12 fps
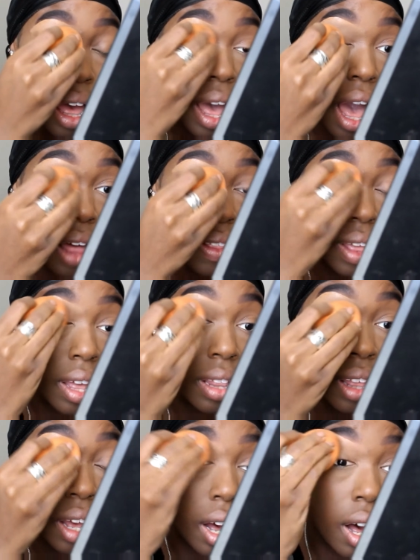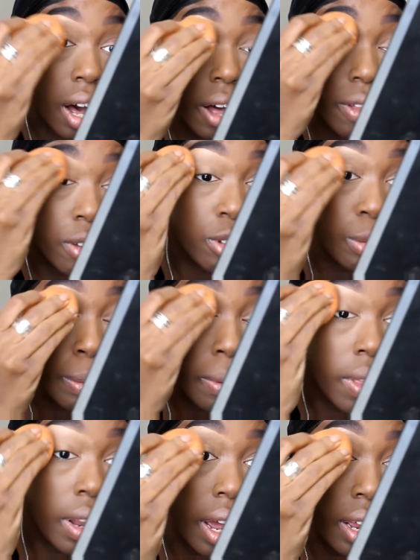And then the other two people
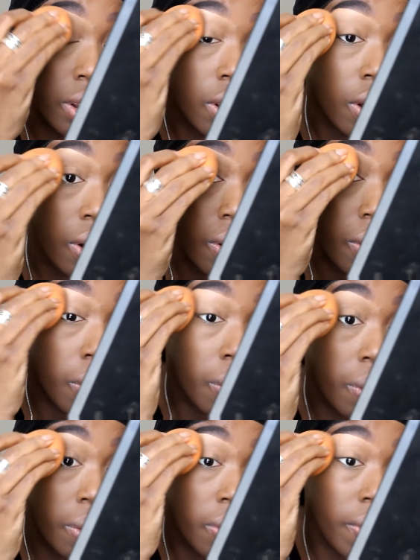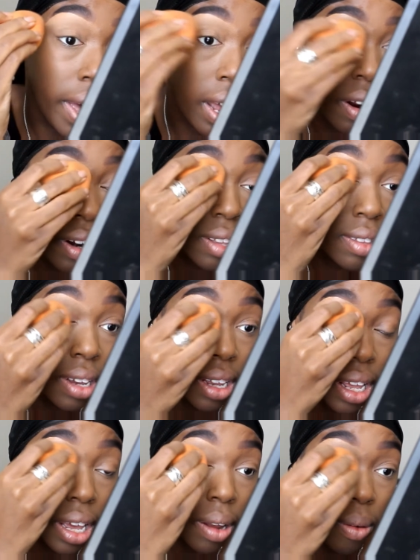that I know, they had already
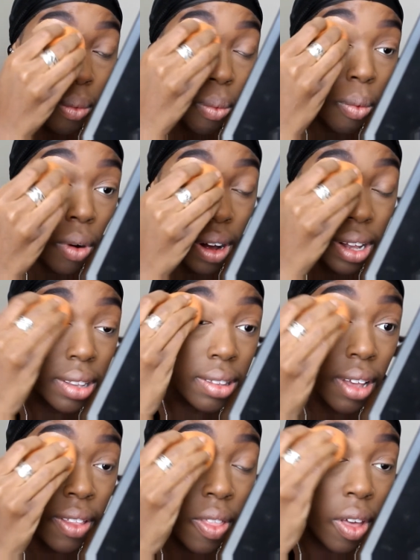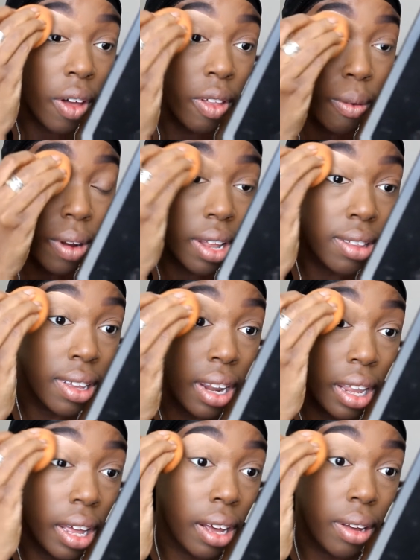seen it once, and then the other one had seen
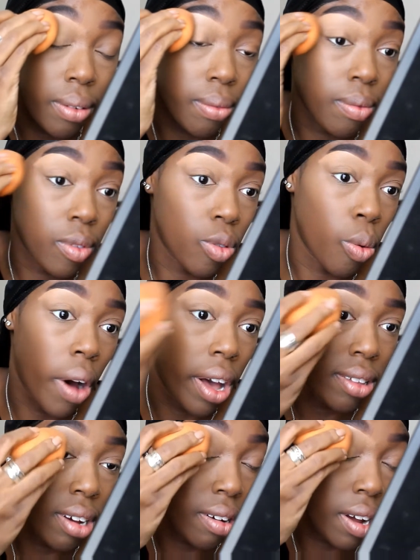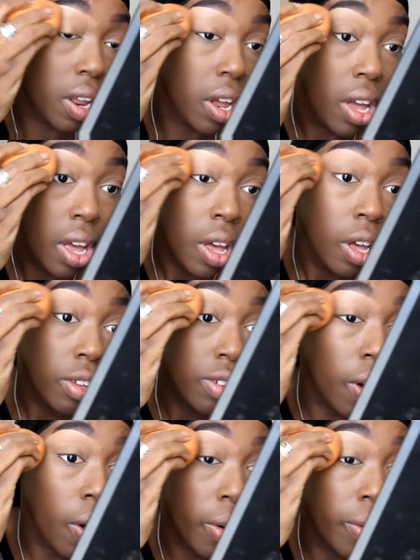it like twice already.
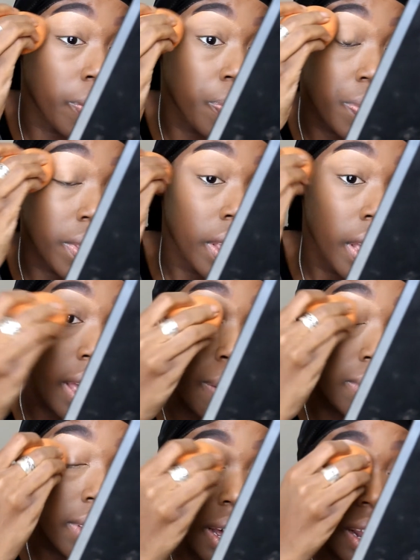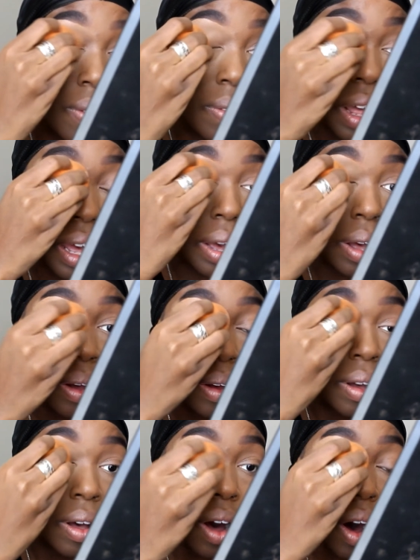So it was kind of like
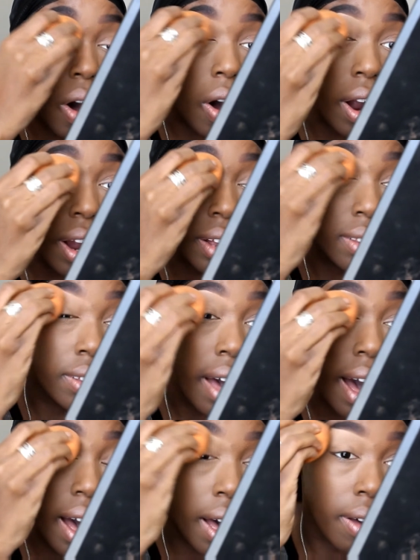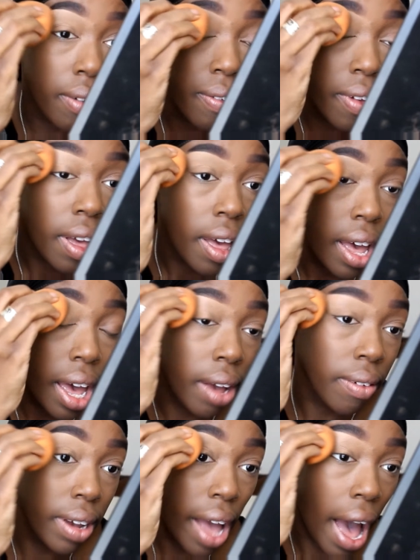hard to have
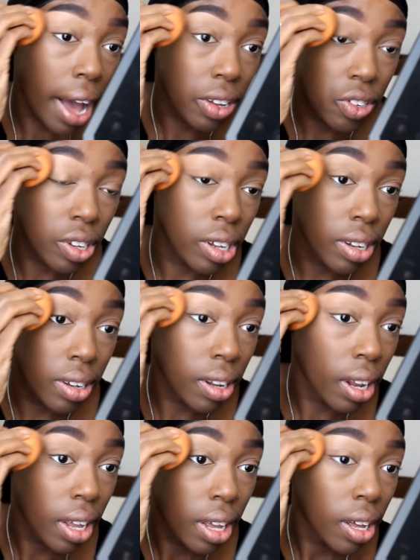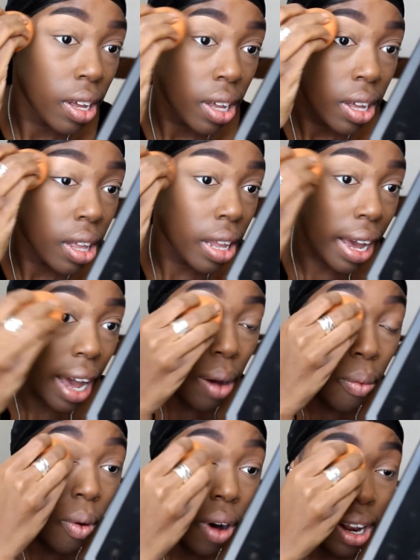a reaction like I
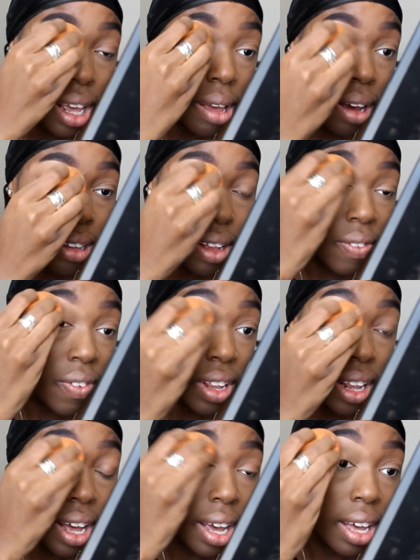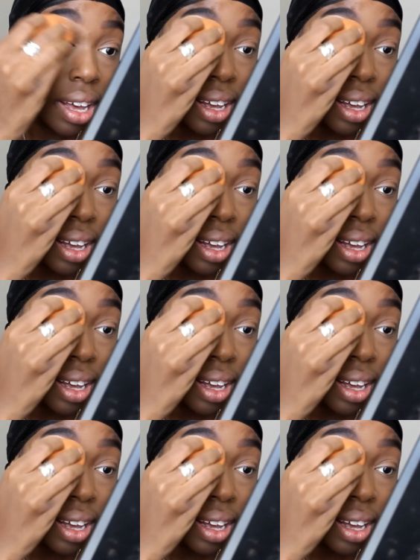wanted, because I feel like